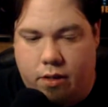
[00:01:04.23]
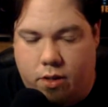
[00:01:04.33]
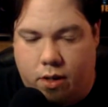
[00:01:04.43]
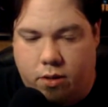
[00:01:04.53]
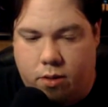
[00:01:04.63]
and
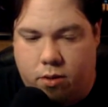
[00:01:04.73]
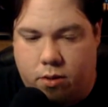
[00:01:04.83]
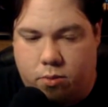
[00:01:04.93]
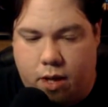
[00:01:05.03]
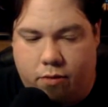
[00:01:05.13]
there's also
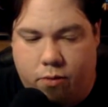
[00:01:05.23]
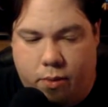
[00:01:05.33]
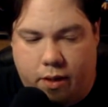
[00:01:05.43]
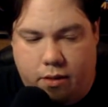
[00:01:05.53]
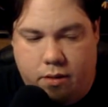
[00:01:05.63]
some
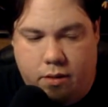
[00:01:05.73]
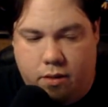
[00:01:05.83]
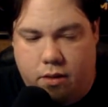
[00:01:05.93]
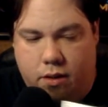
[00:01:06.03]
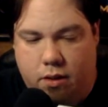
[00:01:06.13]
software
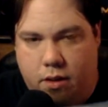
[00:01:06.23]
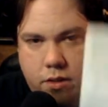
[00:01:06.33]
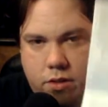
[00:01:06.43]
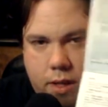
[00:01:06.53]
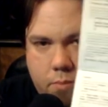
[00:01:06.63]

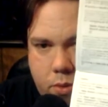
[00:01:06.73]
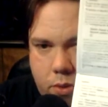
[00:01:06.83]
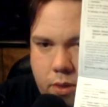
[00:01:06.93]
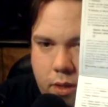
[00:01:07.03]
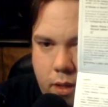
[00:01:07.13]

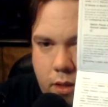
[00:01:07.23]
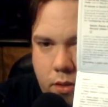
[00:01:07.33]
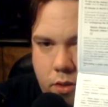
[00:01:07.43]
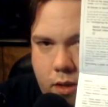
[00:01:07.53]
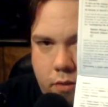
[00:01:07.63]
tips
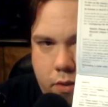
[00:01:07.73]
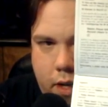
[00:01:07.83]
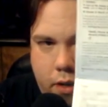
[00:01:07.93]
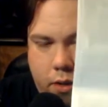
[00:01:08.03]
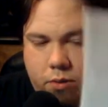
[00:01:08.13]
and stuff on
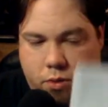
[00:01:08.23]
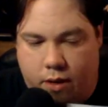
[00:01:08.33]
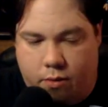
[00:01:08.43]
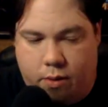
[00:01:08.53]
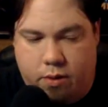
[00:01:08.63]
how to use the
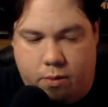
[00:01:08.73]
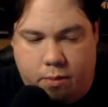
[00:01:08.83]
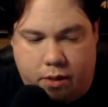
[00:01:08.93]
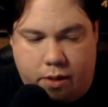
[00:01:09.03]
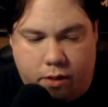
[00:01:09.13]
software, so
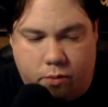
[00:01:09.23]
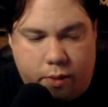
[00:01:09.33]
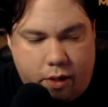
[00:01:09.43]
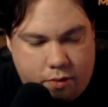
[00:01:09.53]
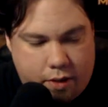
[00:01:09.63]
make sure you
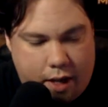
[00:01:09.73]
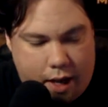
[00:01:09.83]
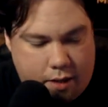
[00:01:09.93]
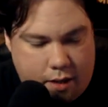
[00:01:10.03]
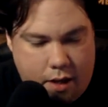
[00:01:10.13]
read over
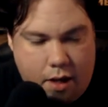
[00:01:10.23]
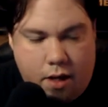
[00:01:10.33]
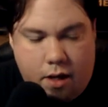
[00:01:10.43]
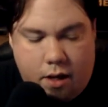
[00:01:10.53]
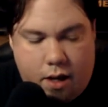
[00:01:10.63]
that.
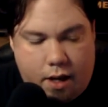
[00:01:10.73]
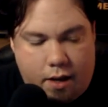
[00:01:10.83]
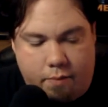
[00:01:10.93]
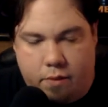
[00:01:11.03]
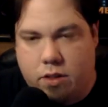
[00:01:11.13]

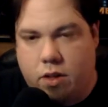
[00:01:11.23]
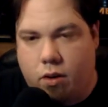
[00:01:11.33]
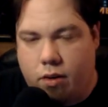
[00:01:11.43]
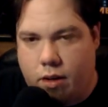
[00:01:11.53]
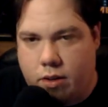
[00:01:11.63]
This
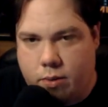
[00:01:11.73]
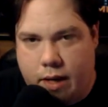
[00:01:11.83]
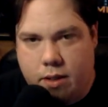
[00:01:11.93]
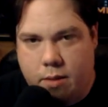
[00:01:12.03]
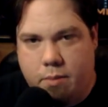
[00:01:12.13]
card also
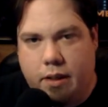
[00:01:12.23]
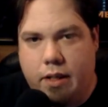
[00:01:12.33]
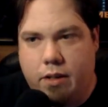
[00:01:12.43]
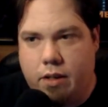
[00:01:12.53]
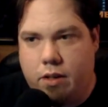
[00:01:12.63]
has an
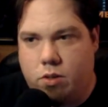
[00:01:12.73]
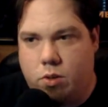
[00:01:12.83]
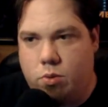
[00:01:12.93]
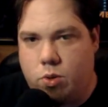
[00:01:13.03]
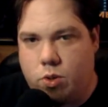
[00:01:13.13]
ability
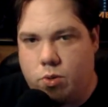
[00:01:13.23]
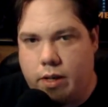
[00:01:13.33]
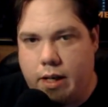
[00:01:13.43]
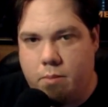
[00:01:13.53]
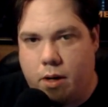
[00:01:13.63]
to
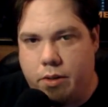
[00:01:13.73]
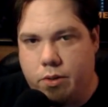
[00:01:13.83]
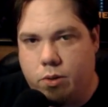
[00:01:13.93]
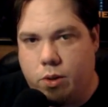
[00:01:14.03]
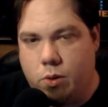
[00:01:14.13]
stream on
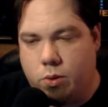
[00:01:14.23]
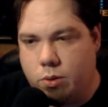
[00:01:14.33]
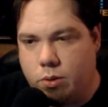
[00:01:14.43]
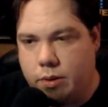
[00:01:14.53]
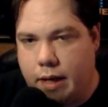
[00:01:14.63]
your
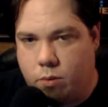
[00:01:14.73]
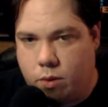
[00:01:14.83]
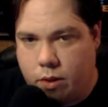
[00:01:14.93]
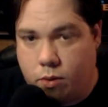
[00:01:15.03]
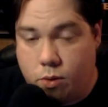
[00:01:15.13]
local
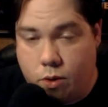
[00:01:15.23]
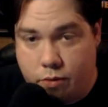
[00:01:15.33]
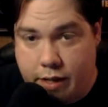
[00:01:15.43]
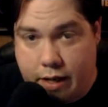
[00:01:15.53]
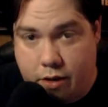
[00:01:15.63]
network or
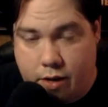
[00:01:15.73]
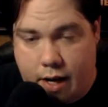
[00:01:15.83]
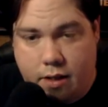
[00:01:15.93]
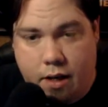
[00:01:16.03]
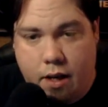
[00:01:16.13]
over the
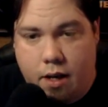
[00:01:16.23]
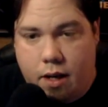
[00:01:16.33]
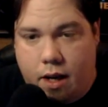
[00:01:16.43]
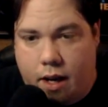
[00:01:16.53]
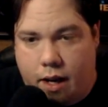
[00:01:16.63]
internet.
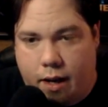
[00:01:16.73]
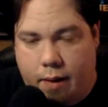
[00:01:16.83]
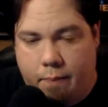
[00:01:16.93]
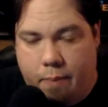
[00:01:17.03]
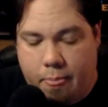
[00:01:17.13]

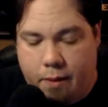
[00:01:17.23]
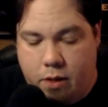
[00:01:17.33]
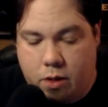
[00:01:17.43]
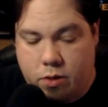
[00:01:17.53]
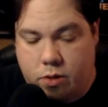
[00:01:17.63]

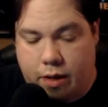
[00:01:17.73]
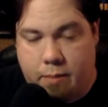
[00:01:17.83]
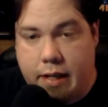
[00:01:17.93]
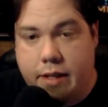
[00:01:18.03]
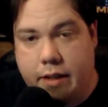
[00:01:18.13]
You can
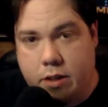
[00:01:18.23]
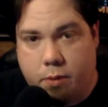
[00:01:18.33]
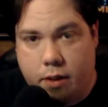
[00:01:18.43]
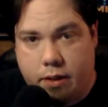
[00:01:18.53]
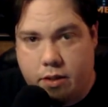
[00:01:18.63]
stream anything that's
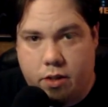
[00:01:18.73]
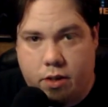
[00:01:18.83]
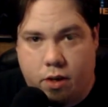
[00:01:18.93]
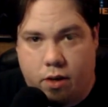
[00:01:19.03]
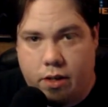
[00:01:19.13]
plugged into the
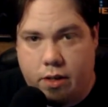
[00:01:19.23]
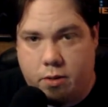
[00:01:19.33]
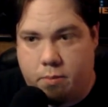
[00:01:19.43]
card,